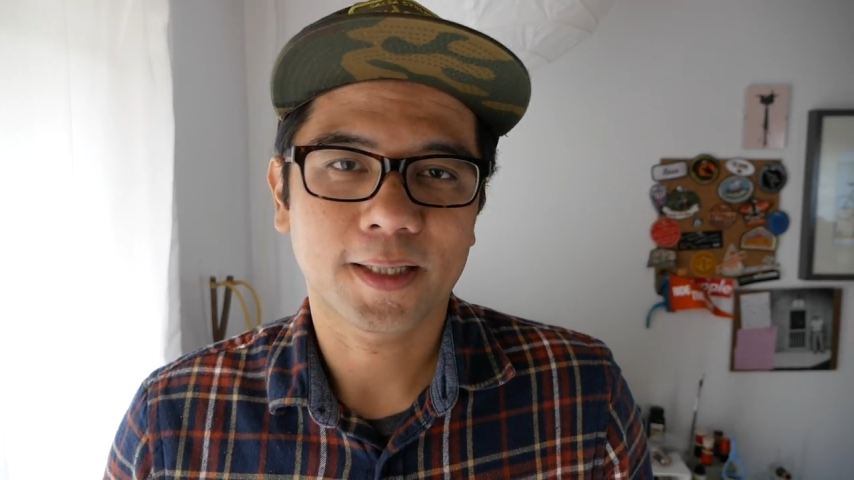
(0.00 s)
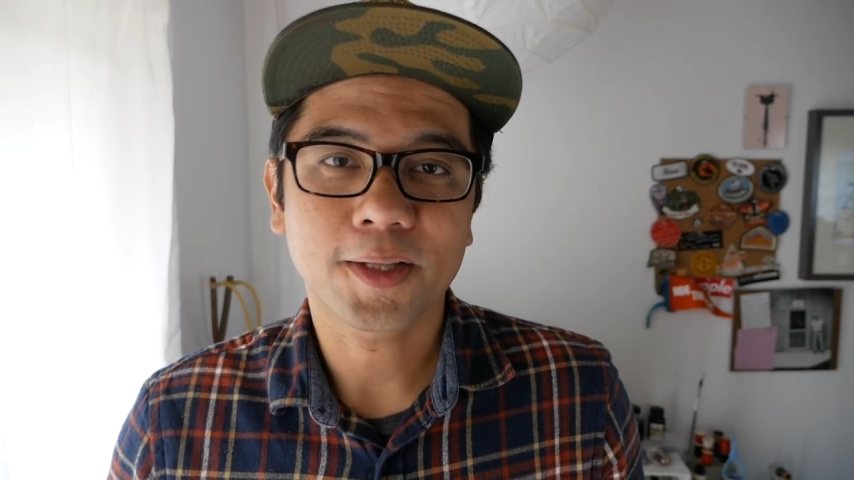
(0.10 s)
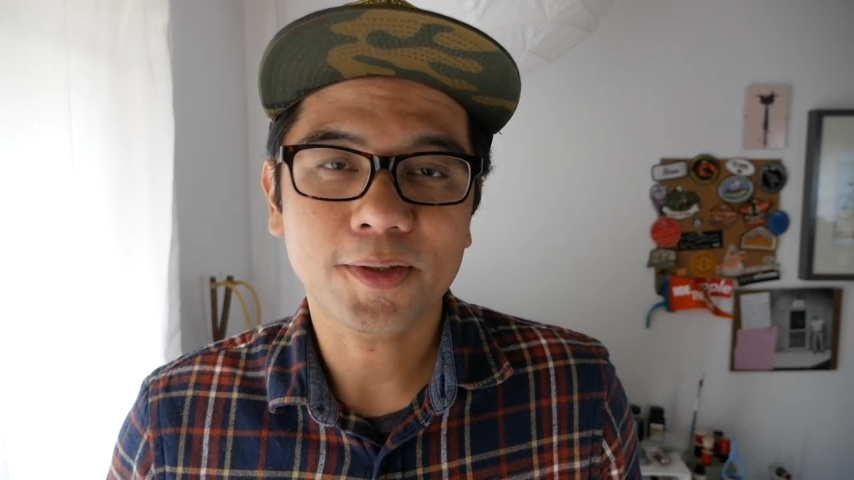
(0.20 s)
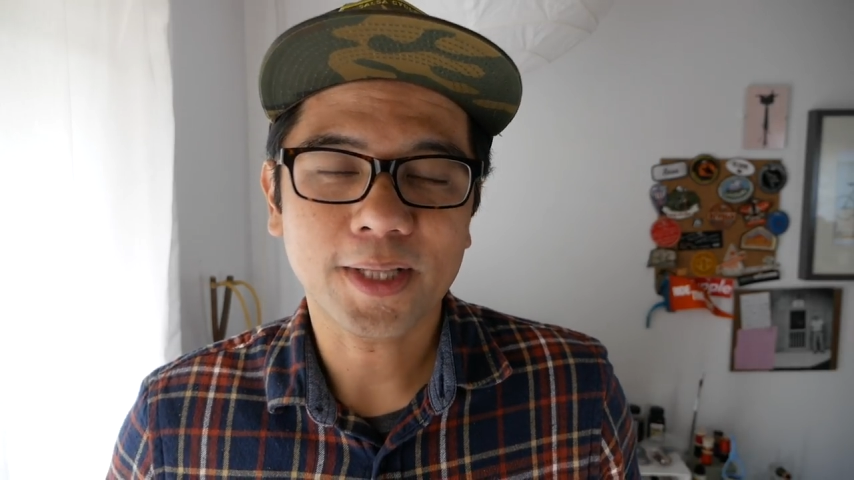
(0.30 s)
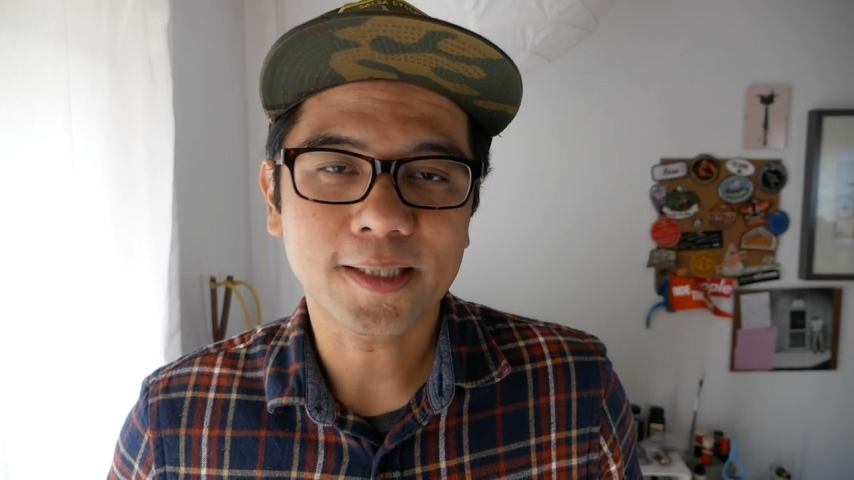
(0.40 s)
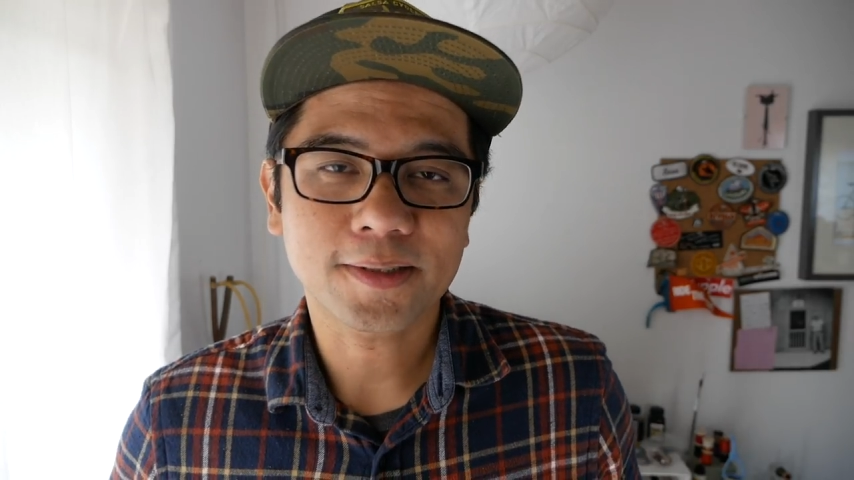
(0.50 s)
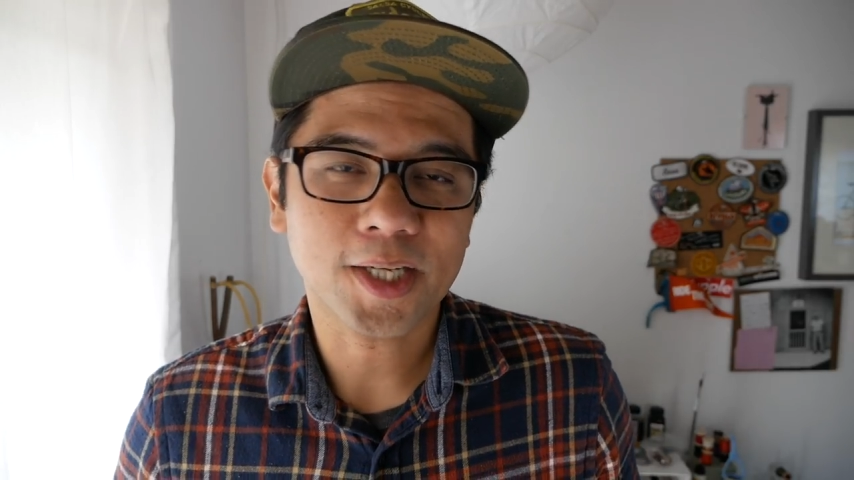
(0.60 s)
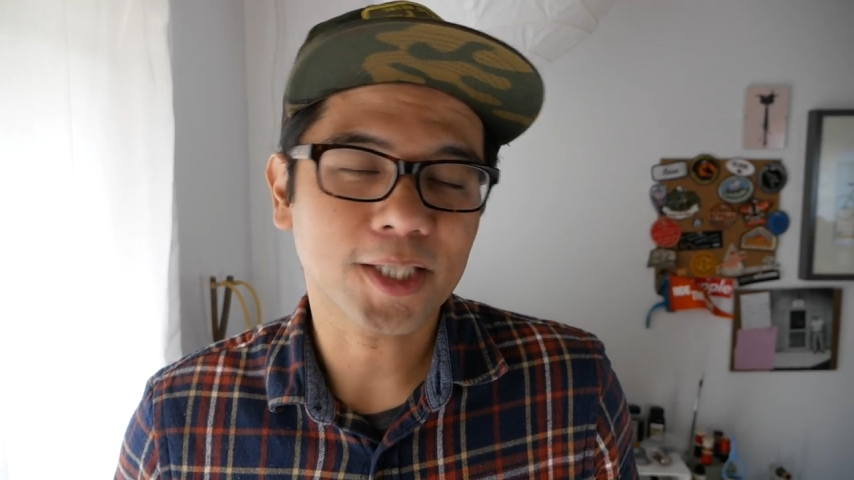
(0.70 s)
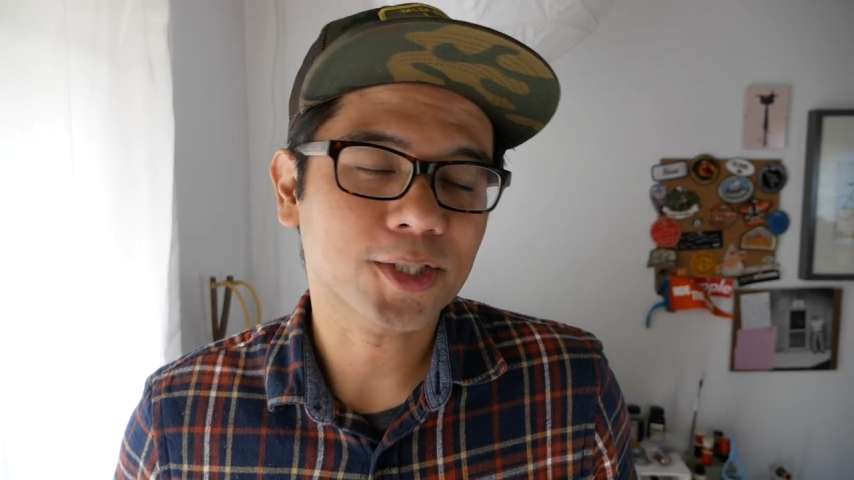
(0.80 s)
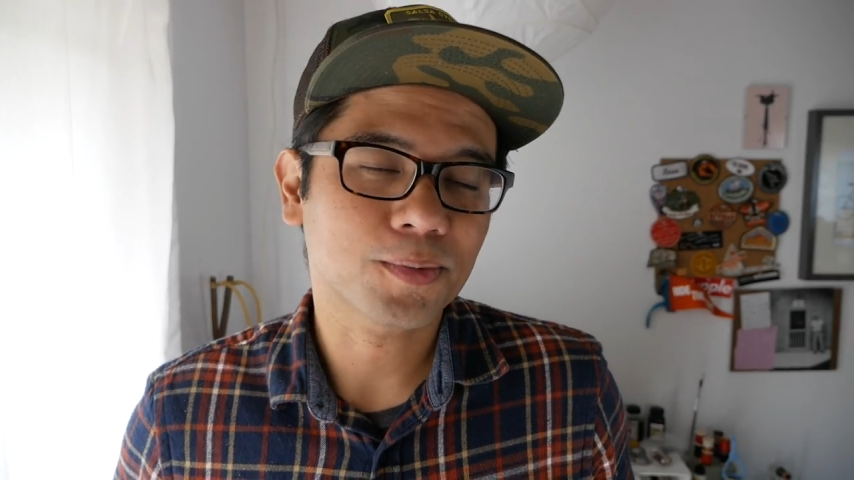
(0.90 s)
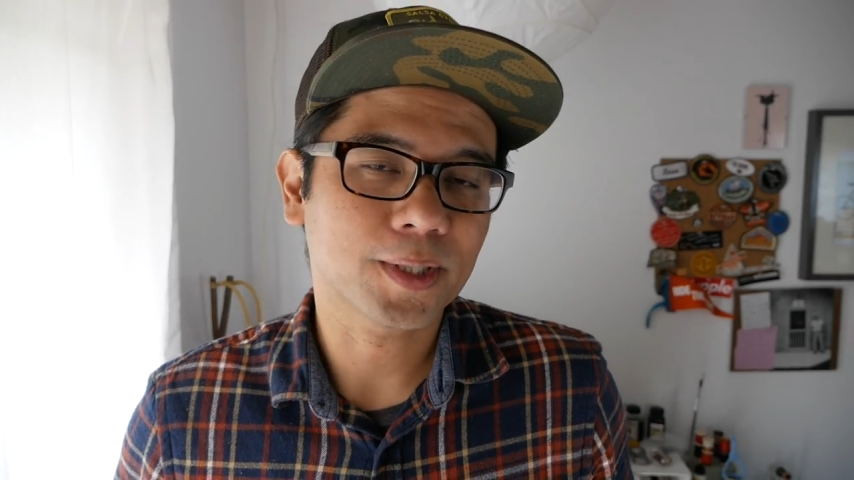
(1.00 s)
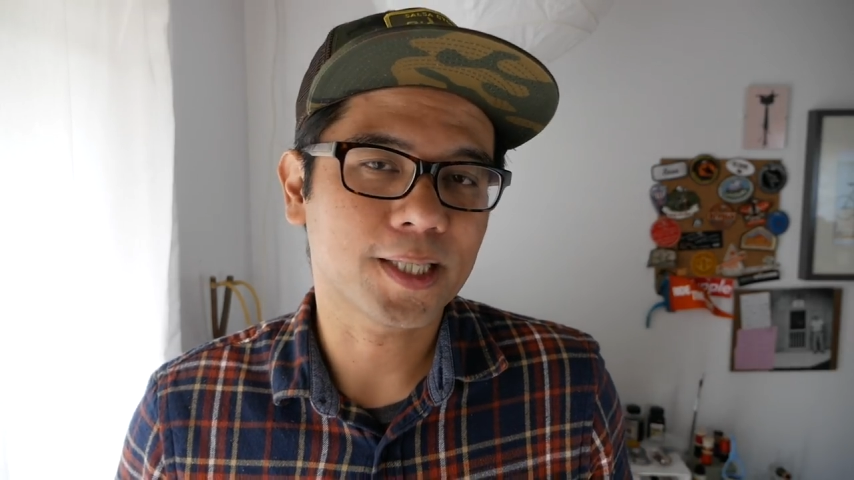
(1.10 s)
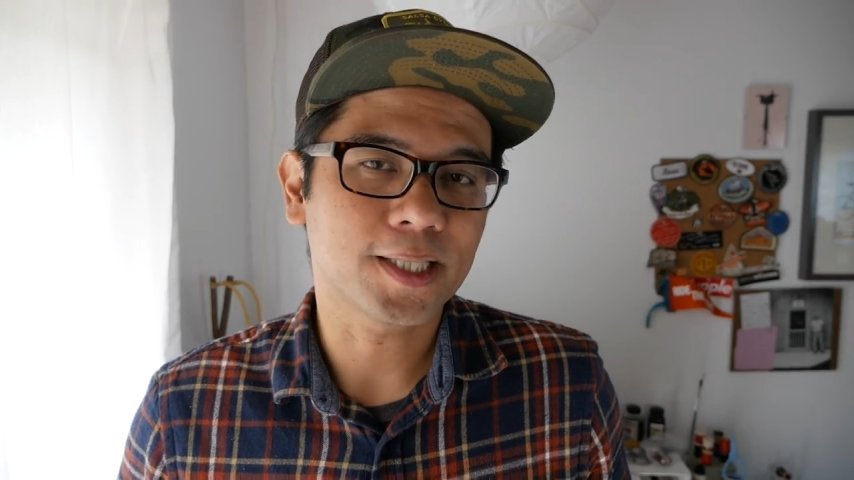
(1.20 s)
Another nice touch with